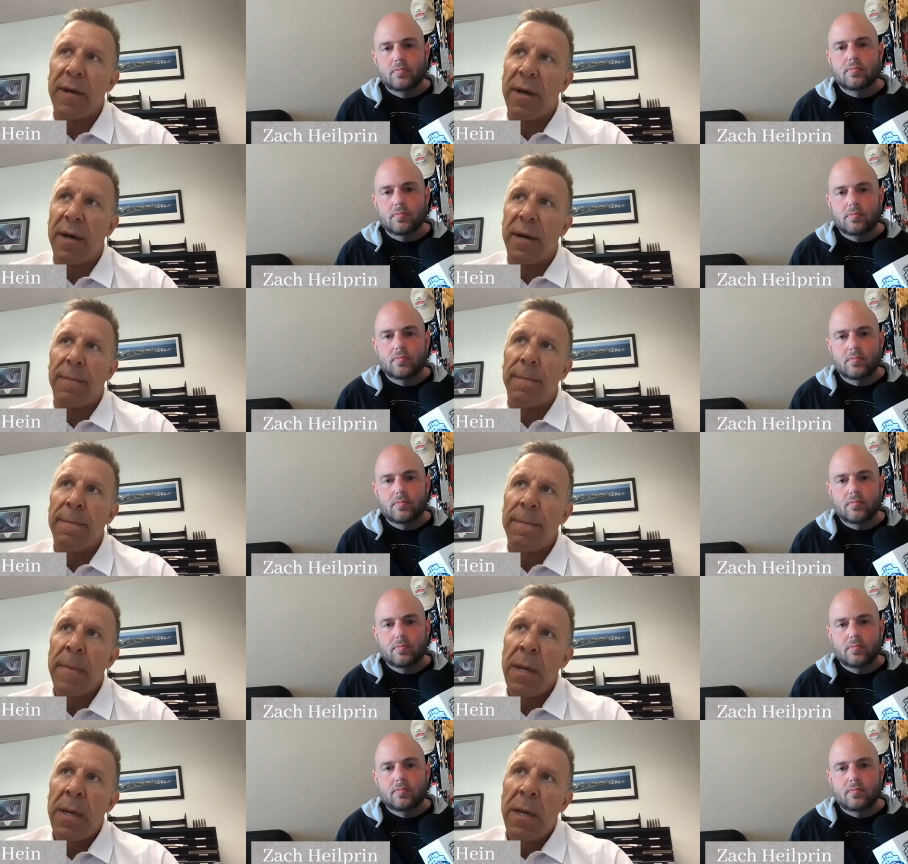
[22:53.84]
Speaker 1: Um,
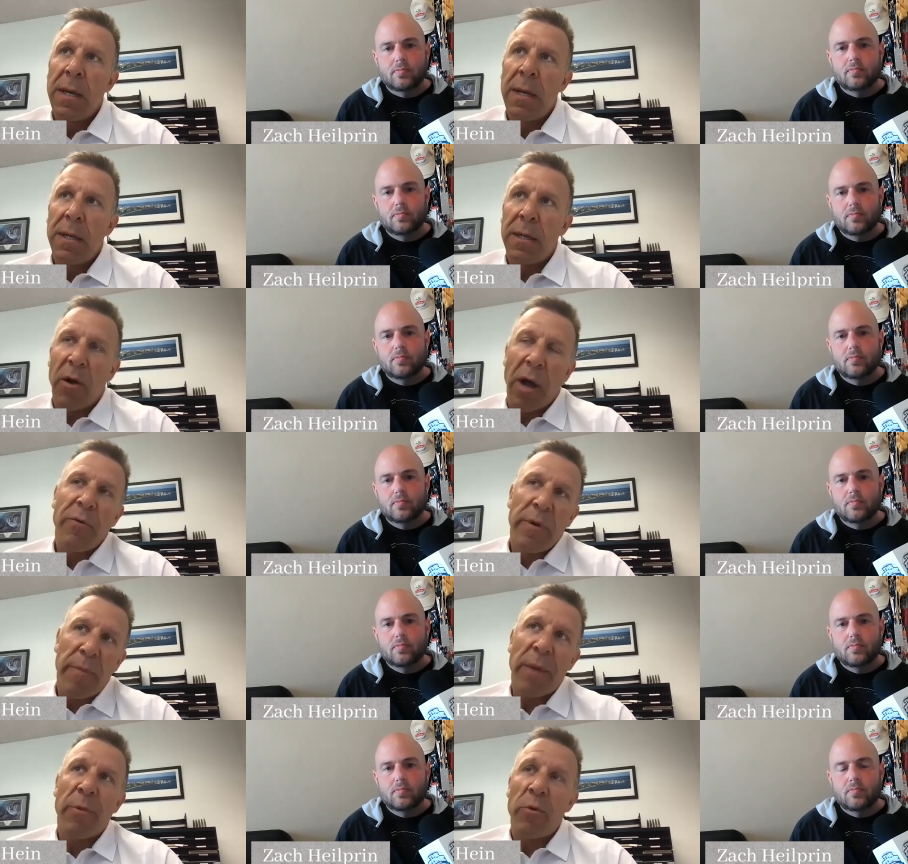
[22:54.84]
you know, I
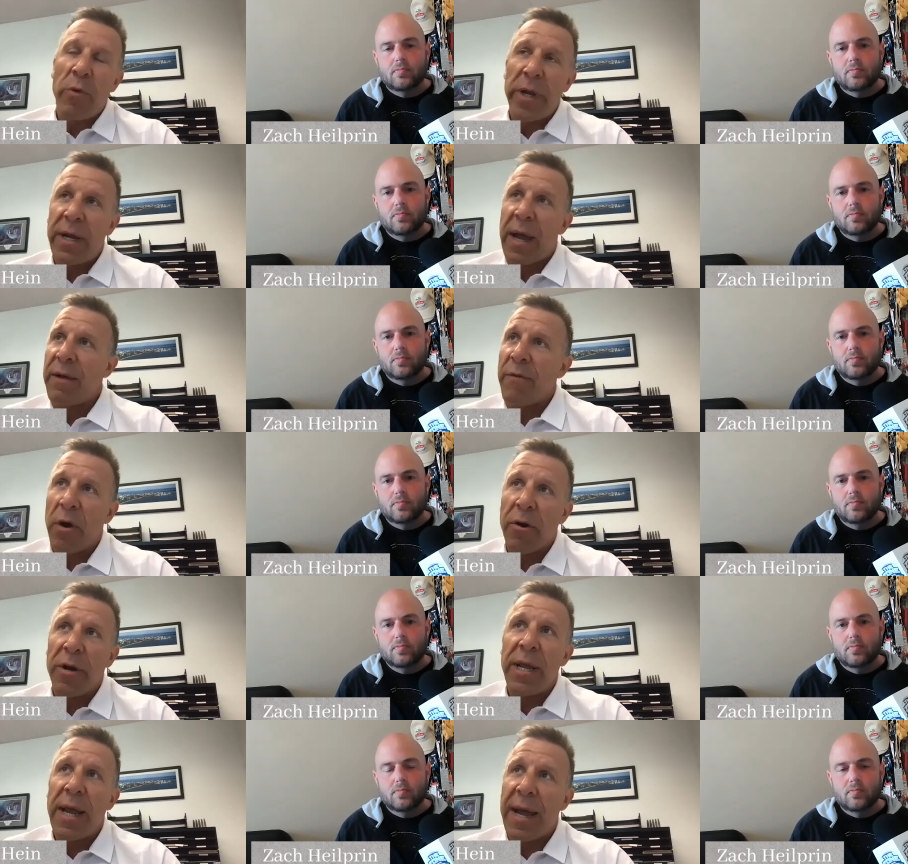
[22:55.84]
remember we kind of
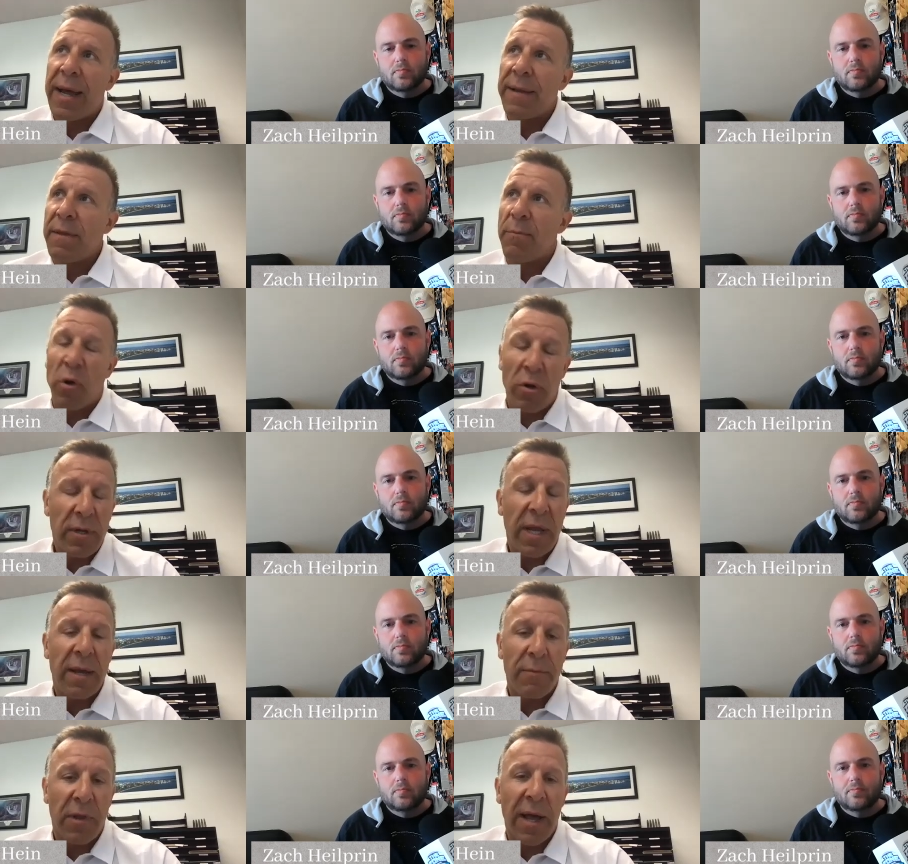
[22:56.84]
already had the bowl
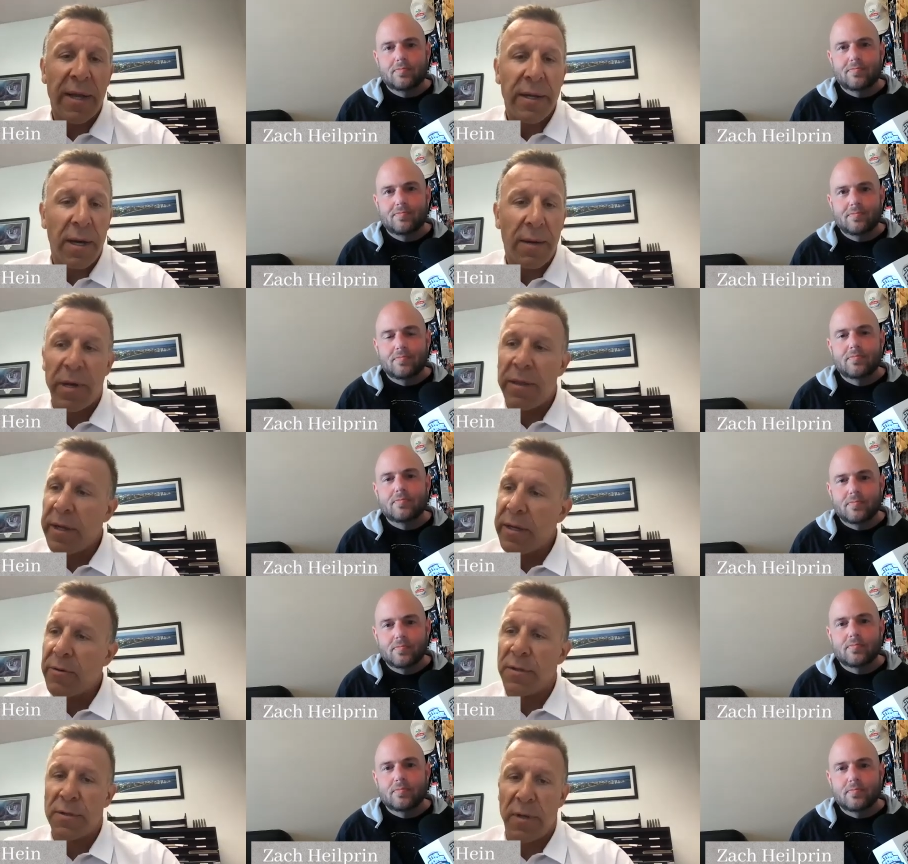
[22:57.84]
game lined up. I
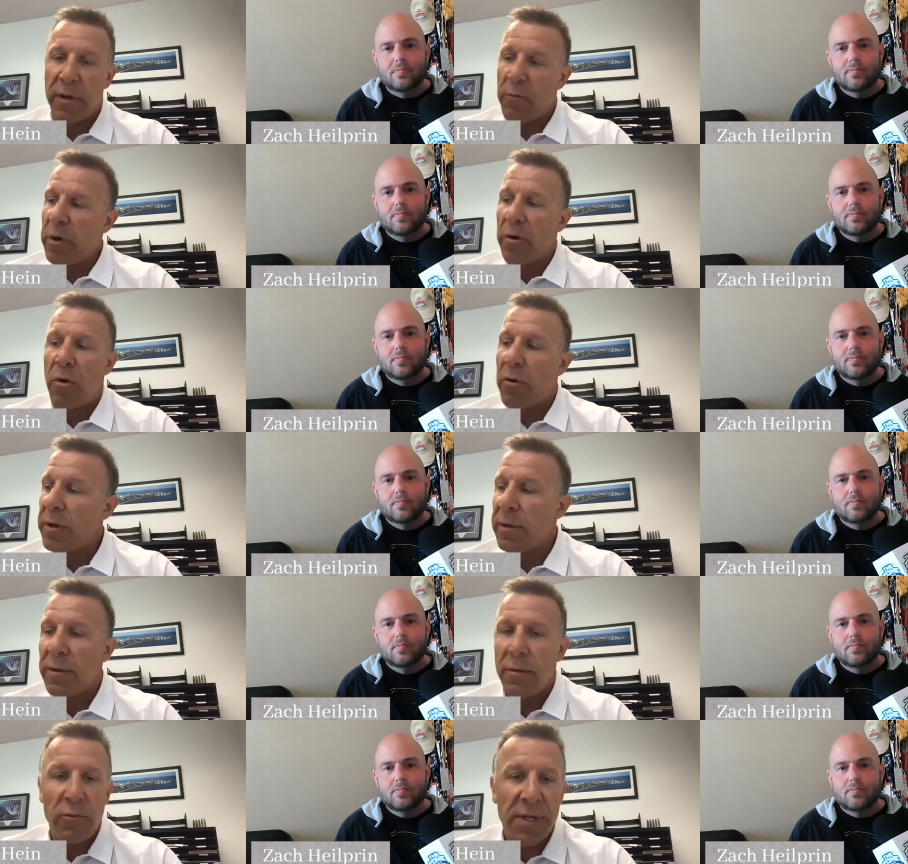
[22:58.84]
think it was like we were going
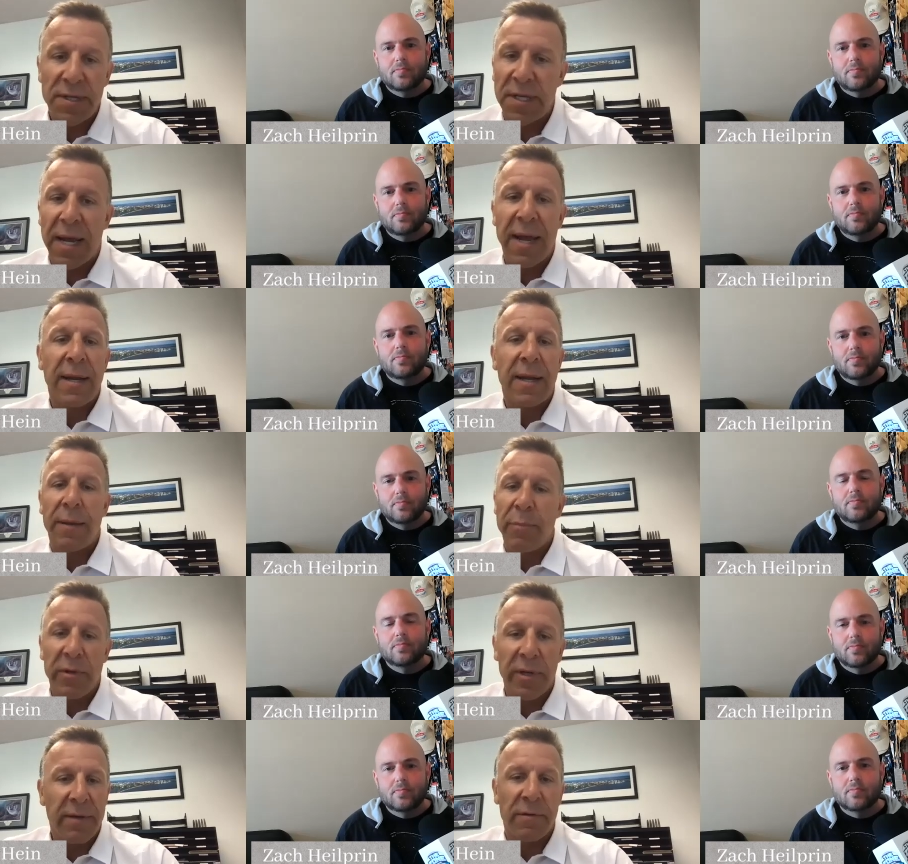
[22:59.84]
to Louisiana, I
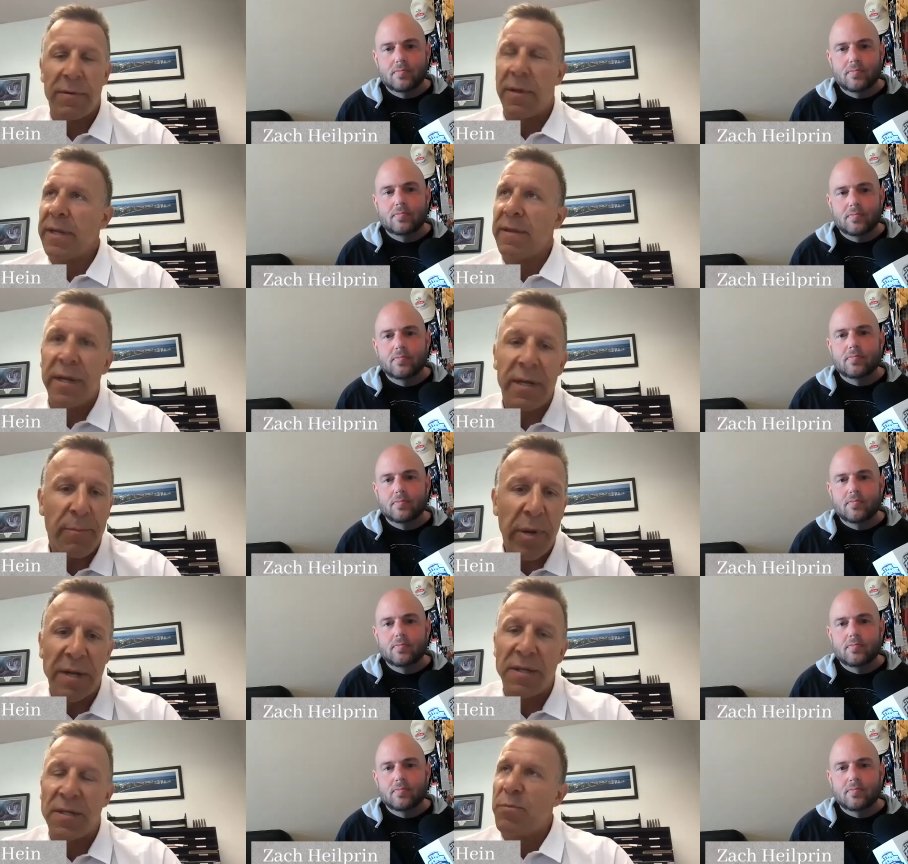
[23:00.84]
believe. It, like the
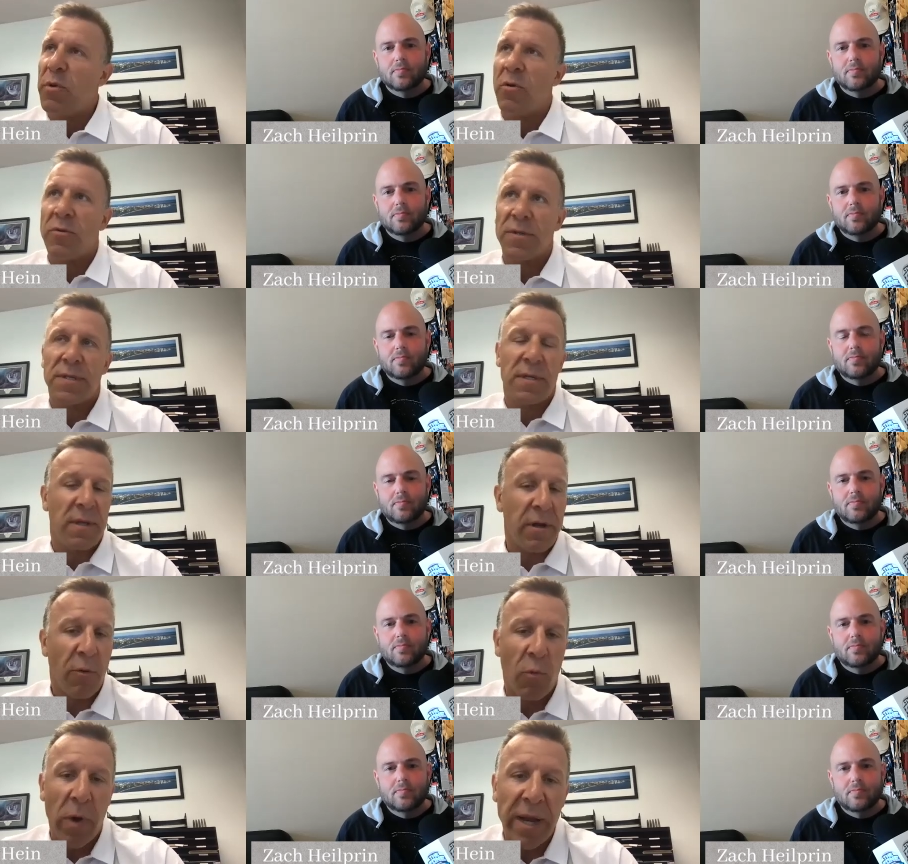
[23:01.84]
Independence Bowl was
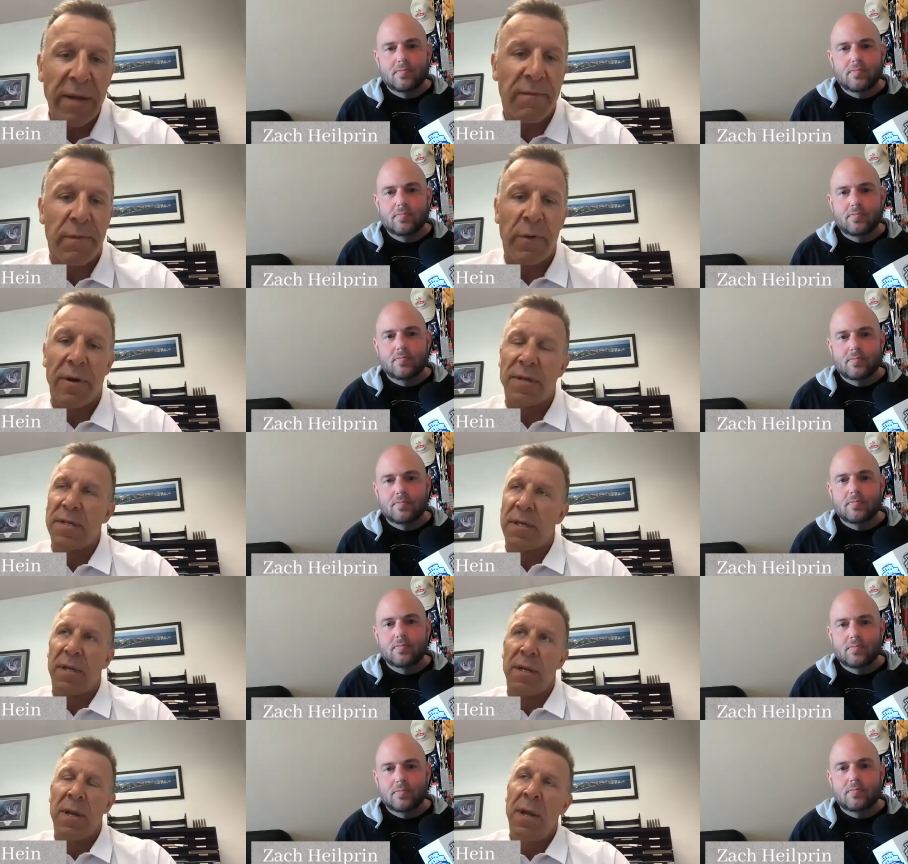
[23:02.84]
there waiting for us, and